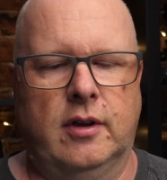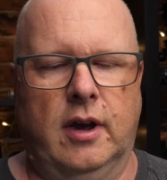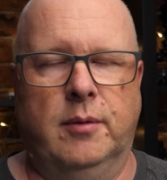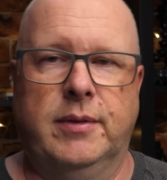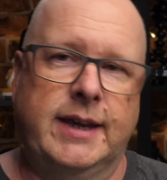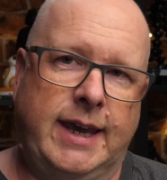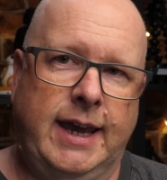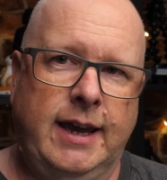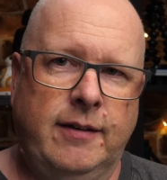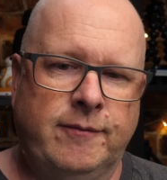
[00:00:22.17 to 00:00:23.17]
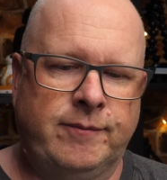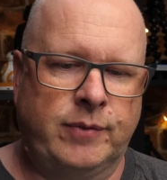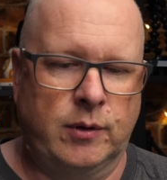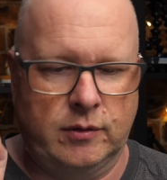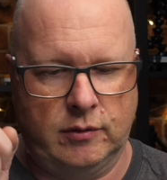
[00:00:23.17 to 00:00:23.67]
The gear,
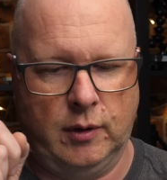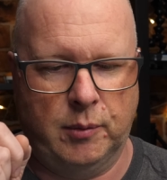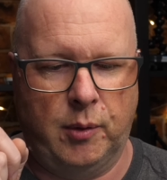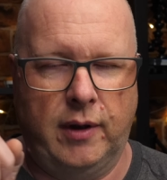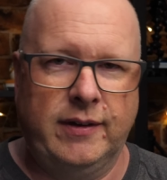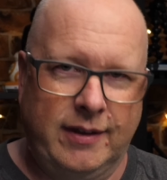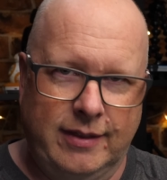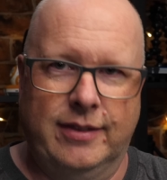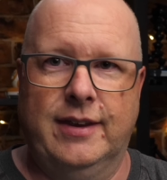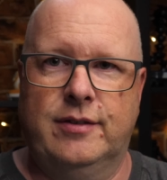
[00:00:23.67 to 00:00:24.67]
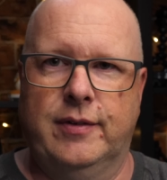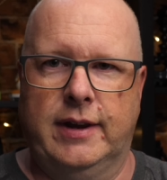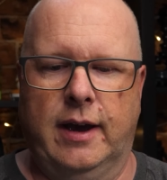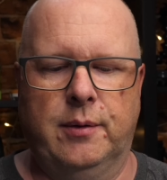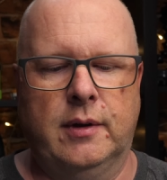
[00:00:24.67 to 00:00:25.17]
number 1, this
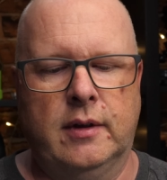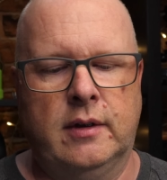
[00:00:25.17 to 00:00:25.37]
video.